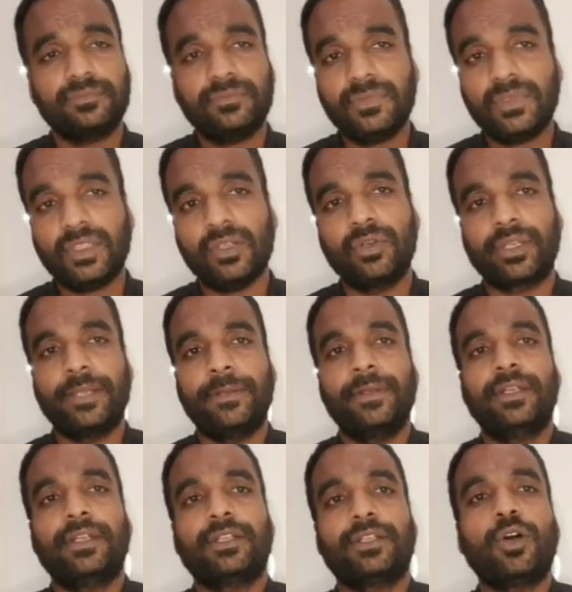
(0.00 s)
Okay,
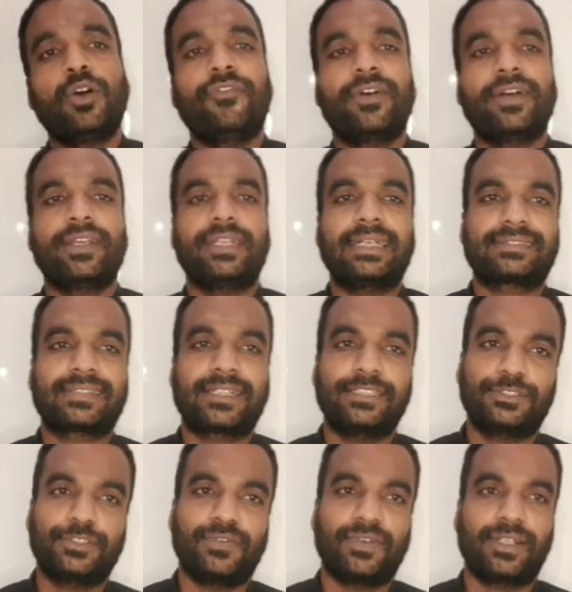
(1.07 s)
now find S
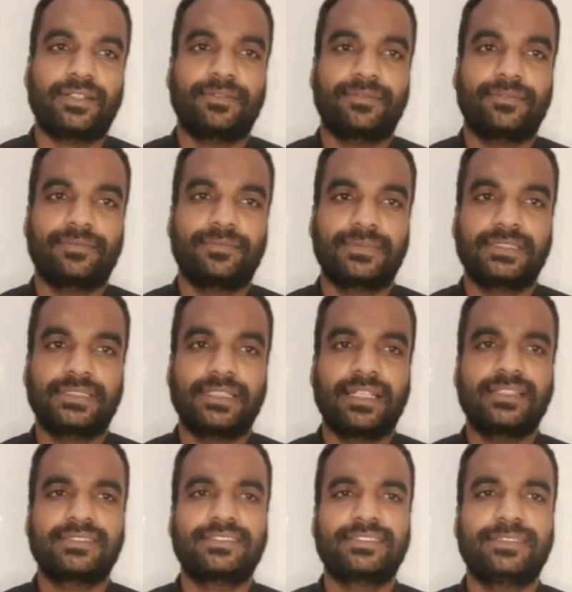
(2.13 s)
raised to 1. It
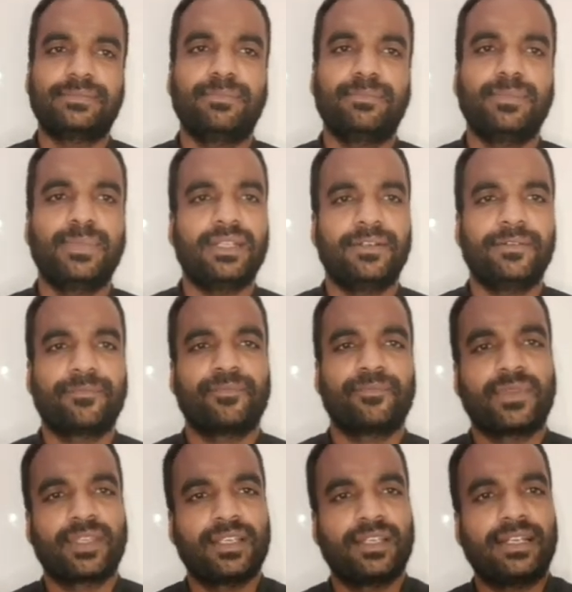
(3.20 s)
is simple.
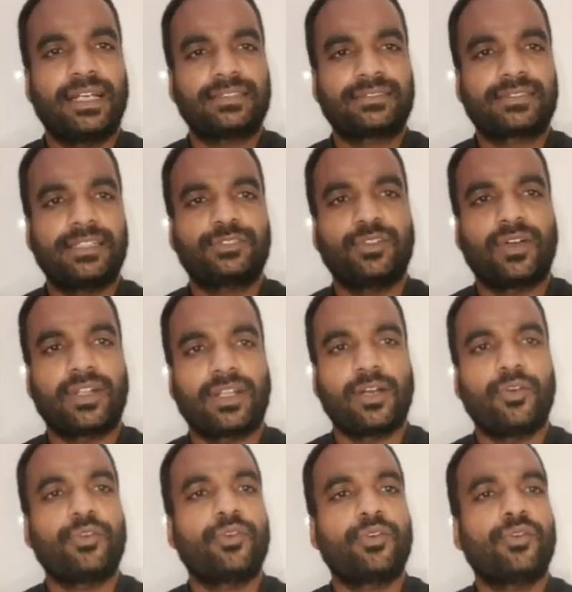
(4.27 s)
S raised to 1,
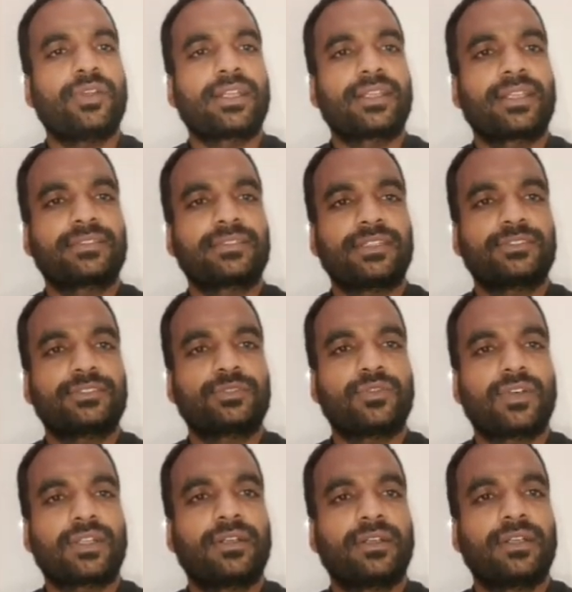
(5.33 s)
how you will get S raised to
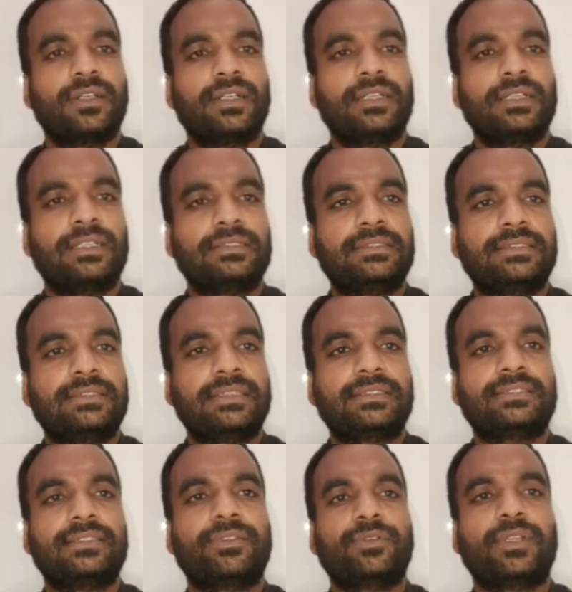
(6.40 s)
1? 6
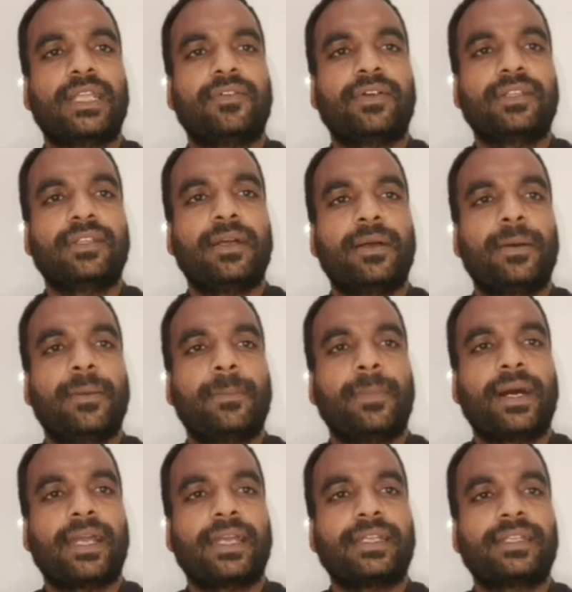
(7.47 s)
into 11
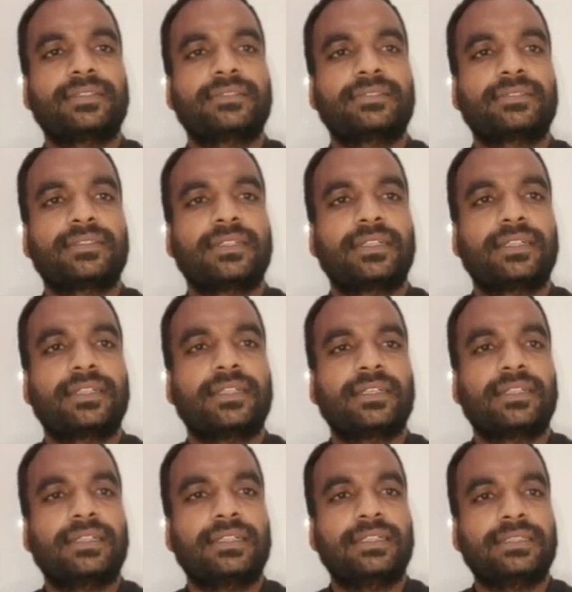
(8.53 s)
minus
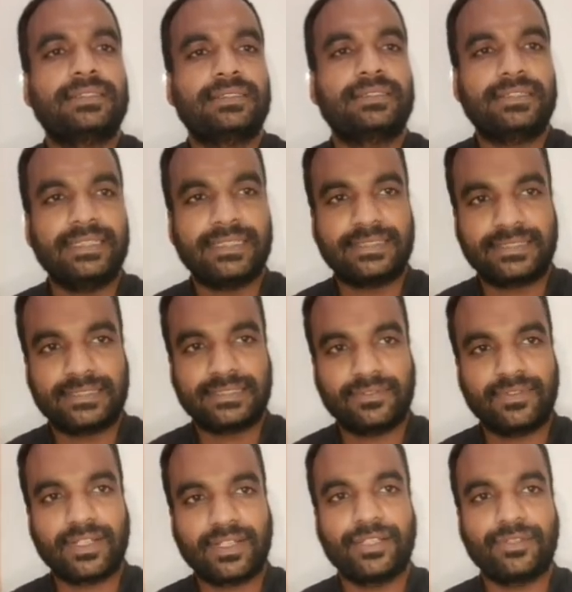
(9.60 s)
6,
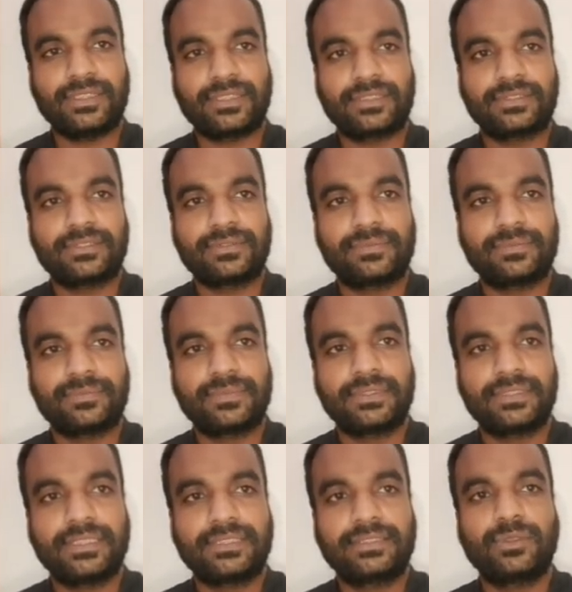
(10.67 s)
1 into 6.
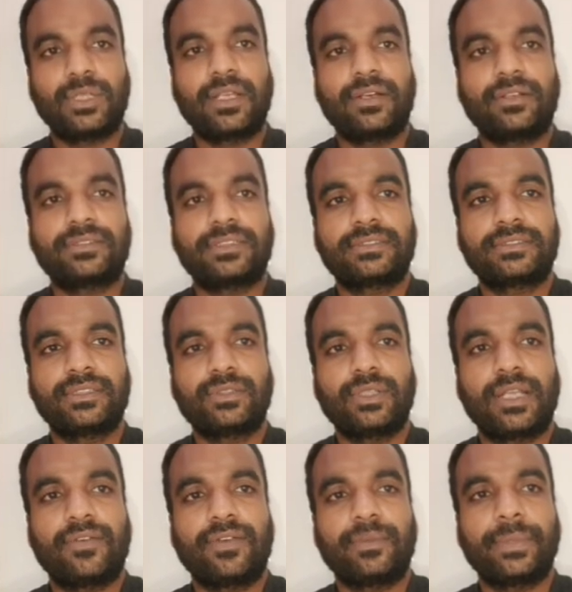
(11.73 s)
6 into
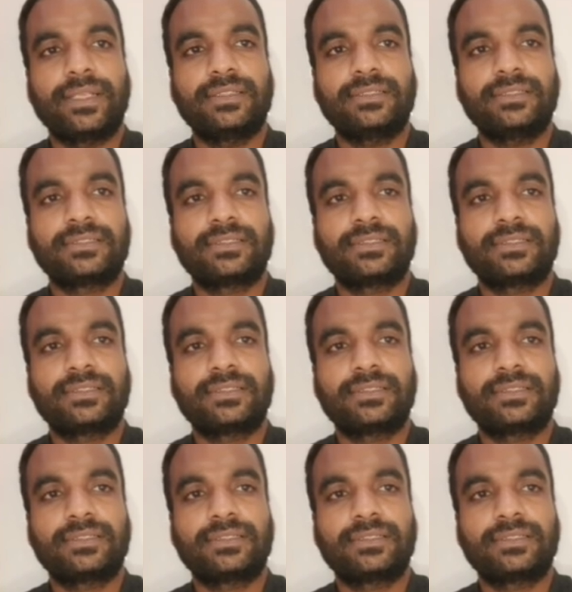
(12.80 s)
11 means